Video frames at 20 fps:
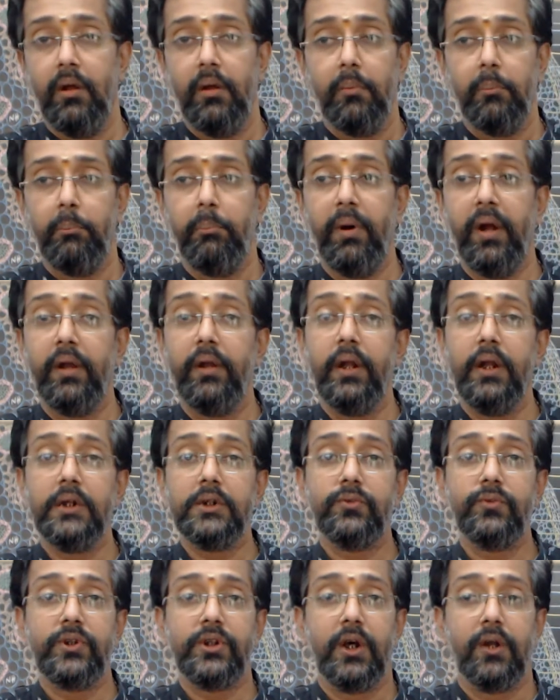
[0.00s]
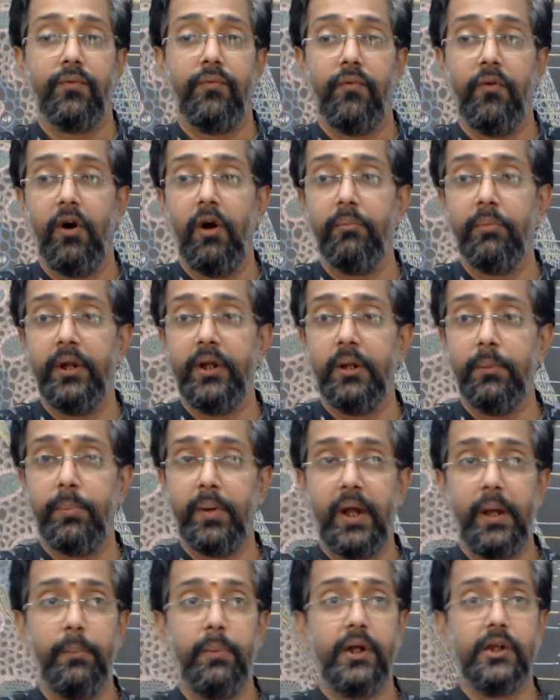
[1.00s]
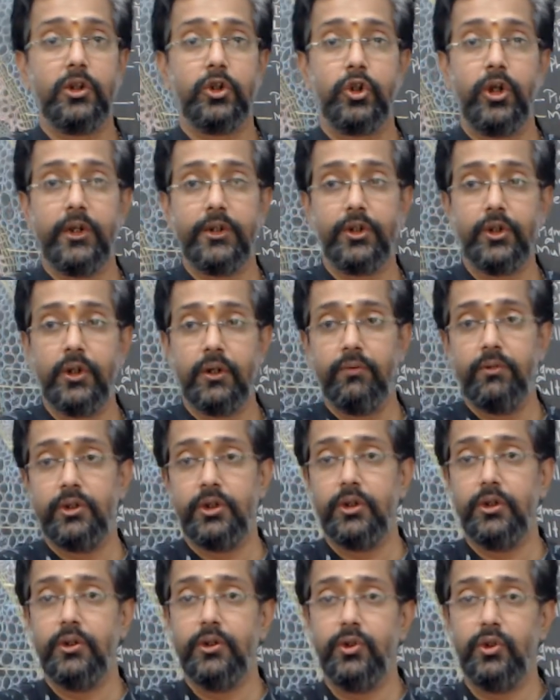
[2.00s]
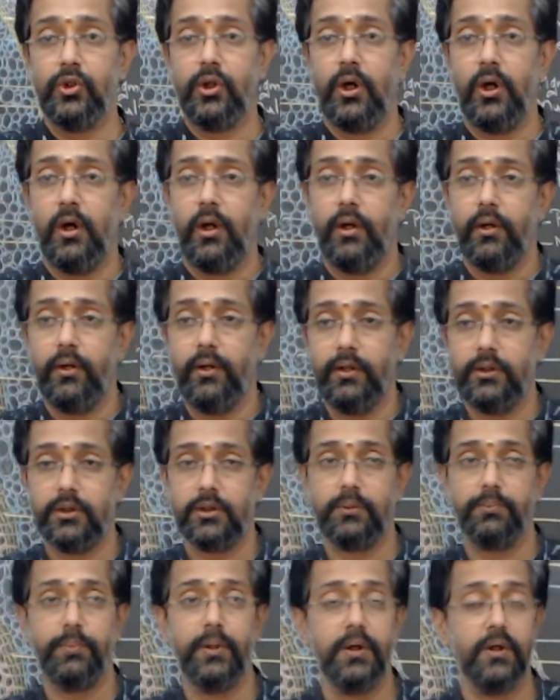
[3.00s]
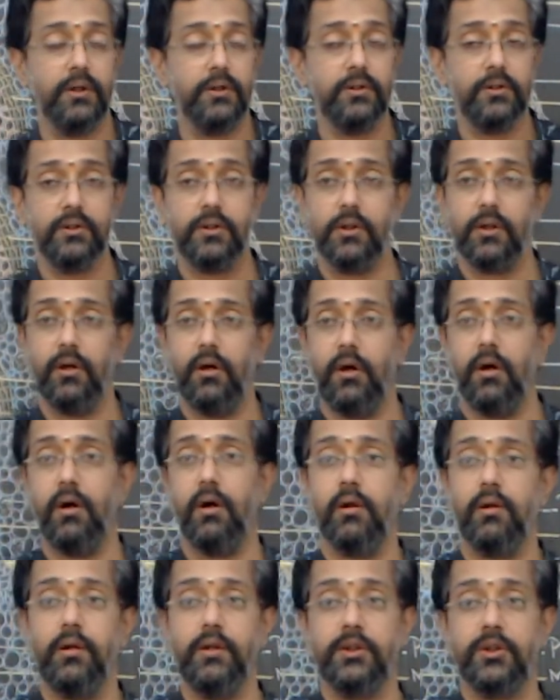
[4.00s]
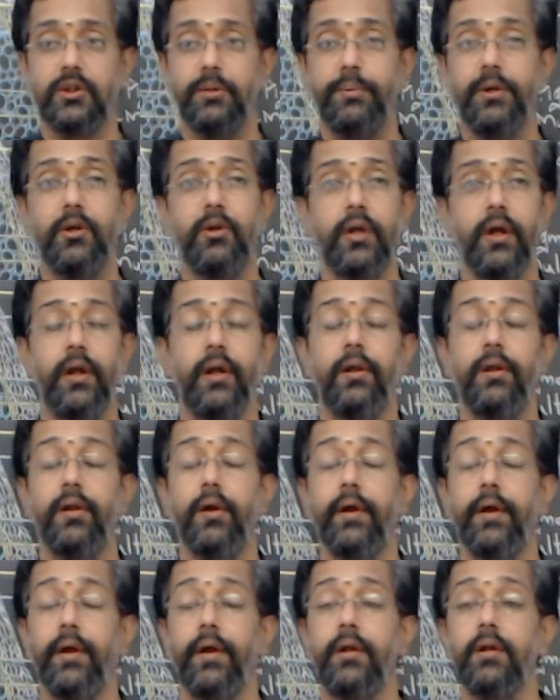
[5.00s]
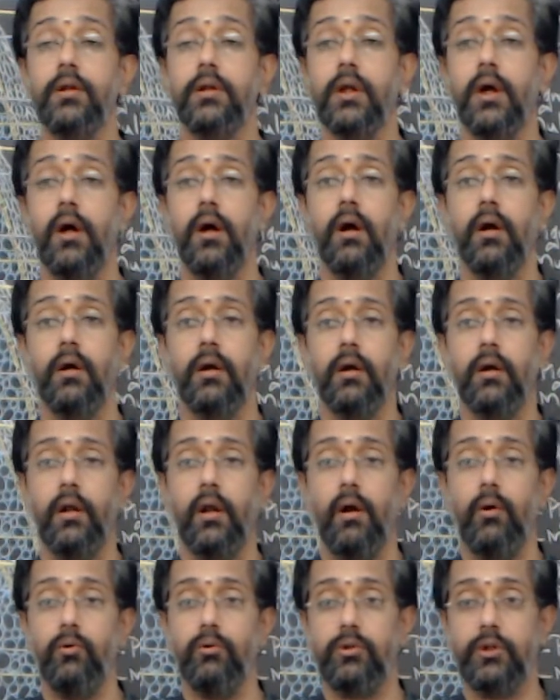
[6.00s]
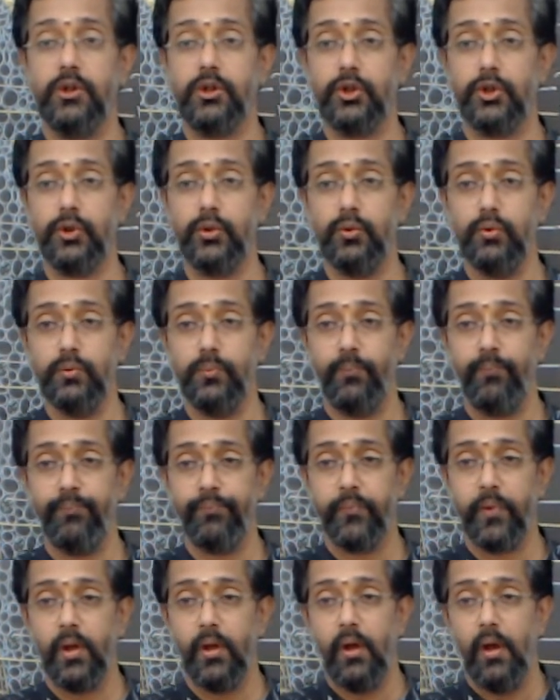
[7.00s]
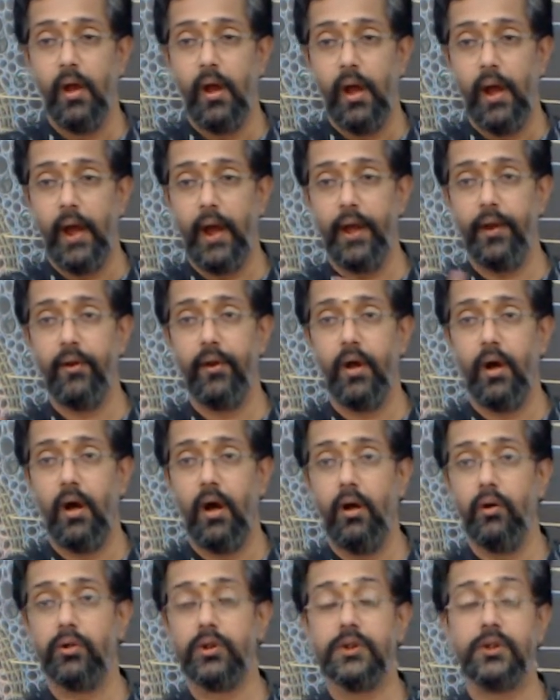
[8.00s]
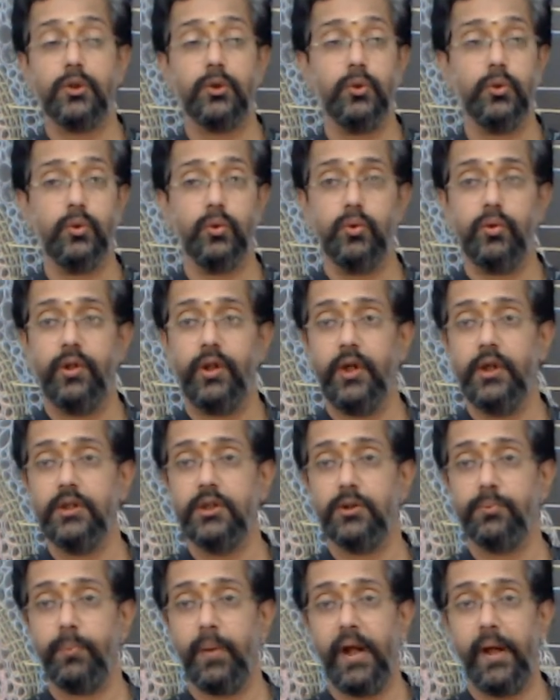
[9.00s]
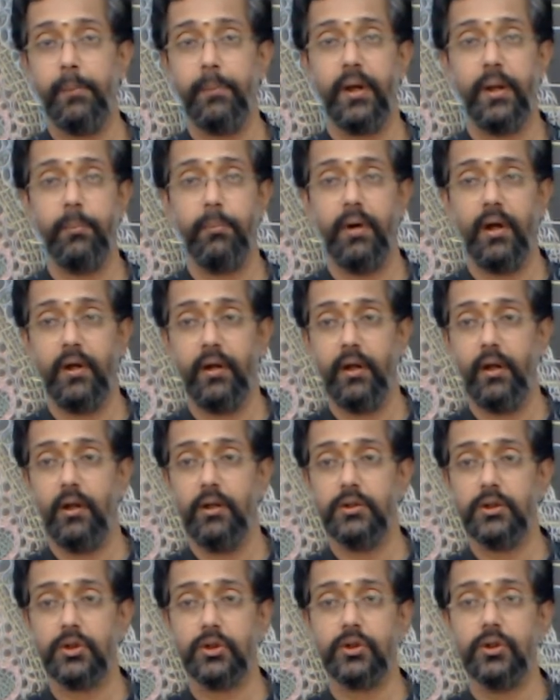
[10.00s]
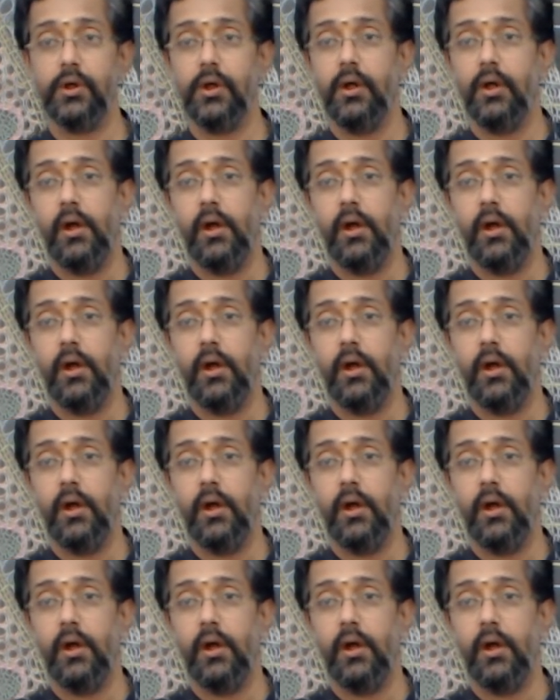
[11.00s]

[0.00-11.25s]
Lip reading: bundles which are formed in the primary structure which is dispersed or distributed in the ground tissue, and outer to these primary bundles